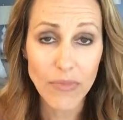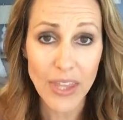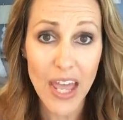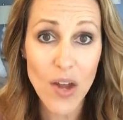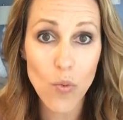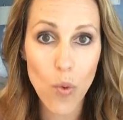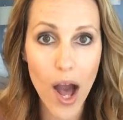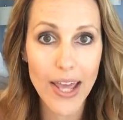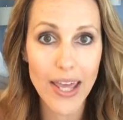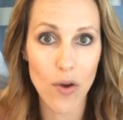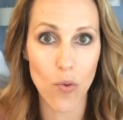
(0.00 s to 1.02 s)
and
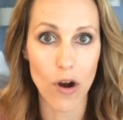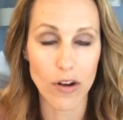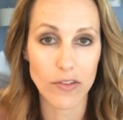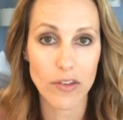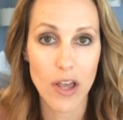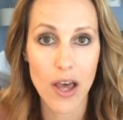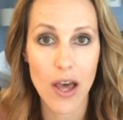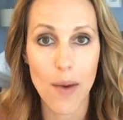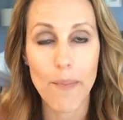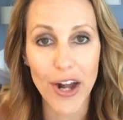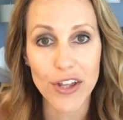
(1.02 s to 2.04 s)
why it works
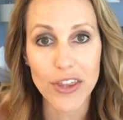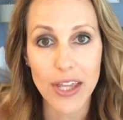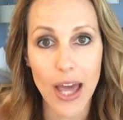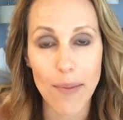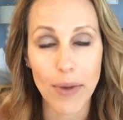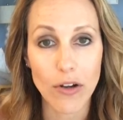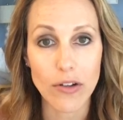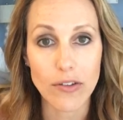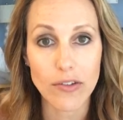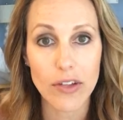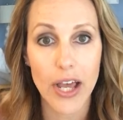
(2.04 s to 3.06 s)
better than
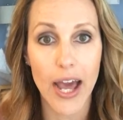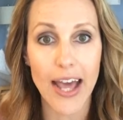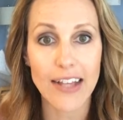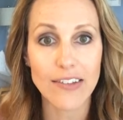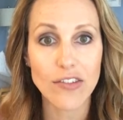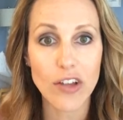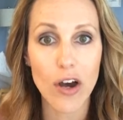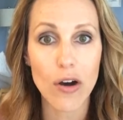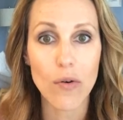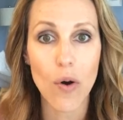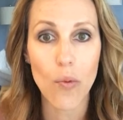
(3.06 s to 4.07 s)
chemicals. And
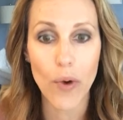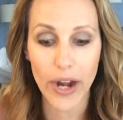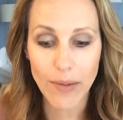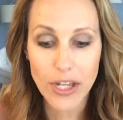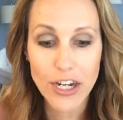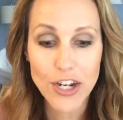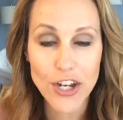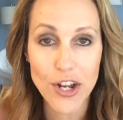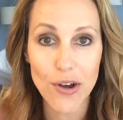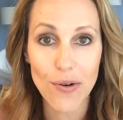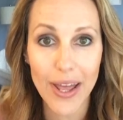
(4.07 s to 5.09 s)
so what I'm going to
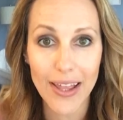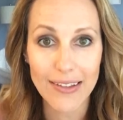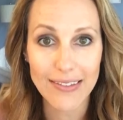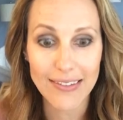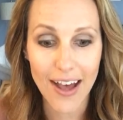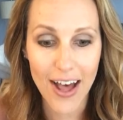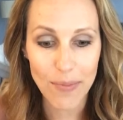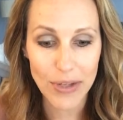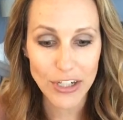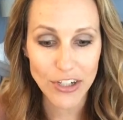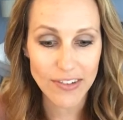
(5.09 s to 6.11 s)
do is
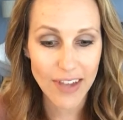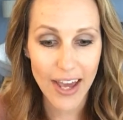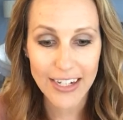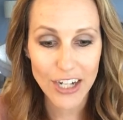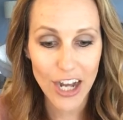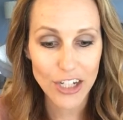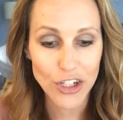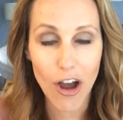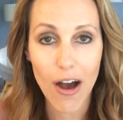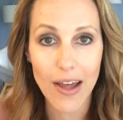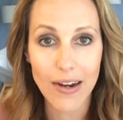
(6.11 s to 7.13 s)
just kind of touch
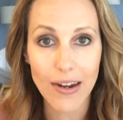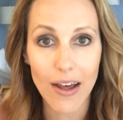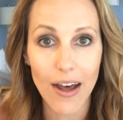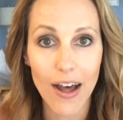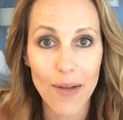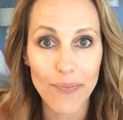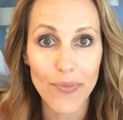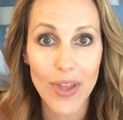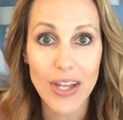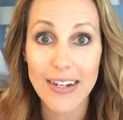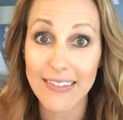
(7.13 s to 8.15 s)
on
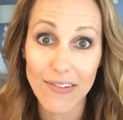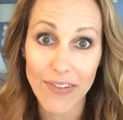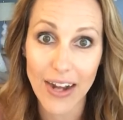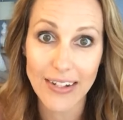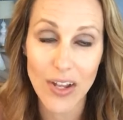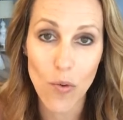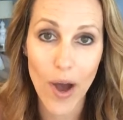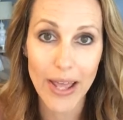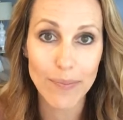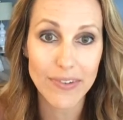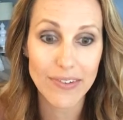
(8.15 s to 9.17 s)
disinfecting
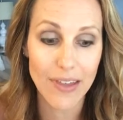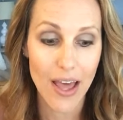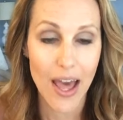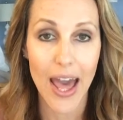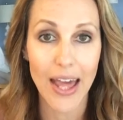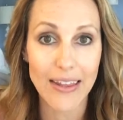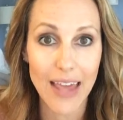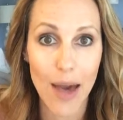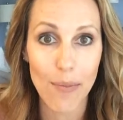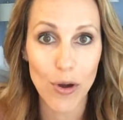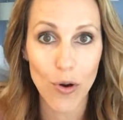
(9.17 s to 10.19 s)
wipes and
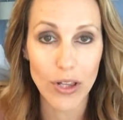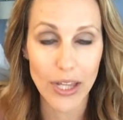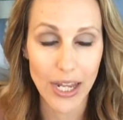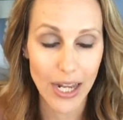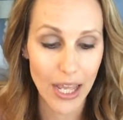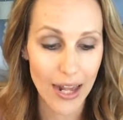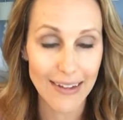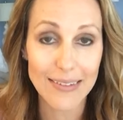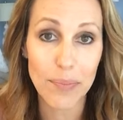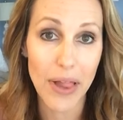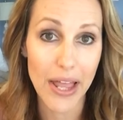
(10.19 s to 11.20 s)
chemical cleaning and
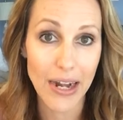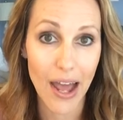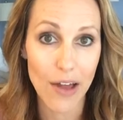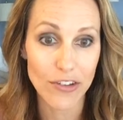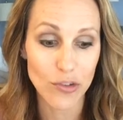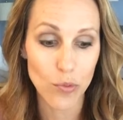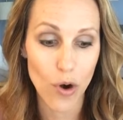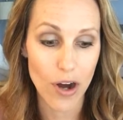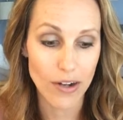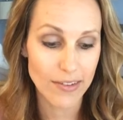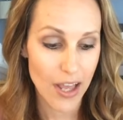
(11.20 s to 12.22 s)
explain how this
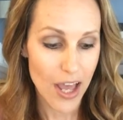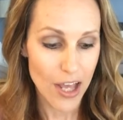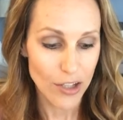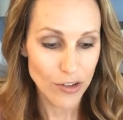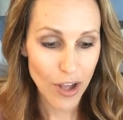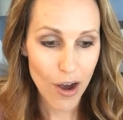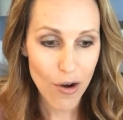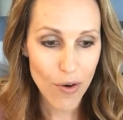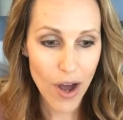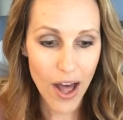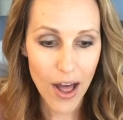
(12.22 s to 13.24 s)
works. So